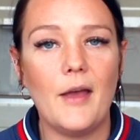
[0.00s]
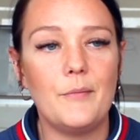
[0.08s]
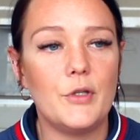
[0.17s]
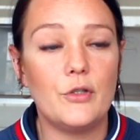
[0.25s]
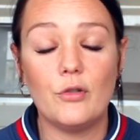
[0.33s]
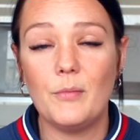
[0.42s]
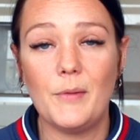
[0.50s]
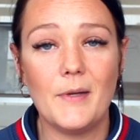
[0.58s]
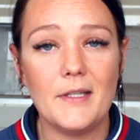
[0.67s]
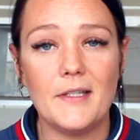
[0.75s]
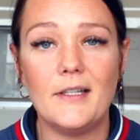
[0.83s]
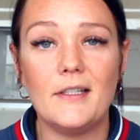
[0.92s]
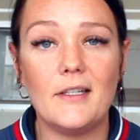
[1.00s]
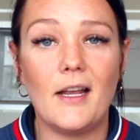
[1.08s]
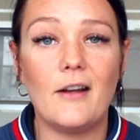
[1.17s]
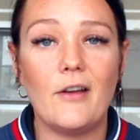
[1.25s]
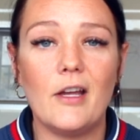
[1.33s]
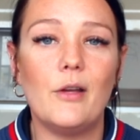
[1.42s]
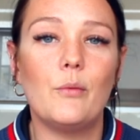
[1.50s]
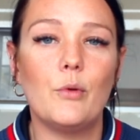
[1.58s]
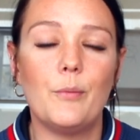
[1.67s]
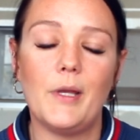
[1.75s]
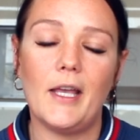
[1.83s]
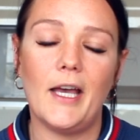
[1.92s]
Just drop me a message and I
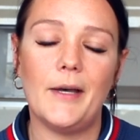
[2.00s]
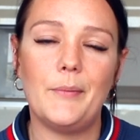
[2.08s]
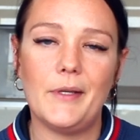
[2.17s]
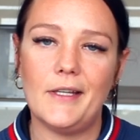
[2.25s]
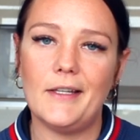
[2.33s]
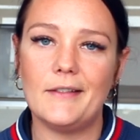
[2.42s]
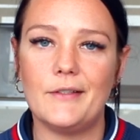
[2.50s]
will be happy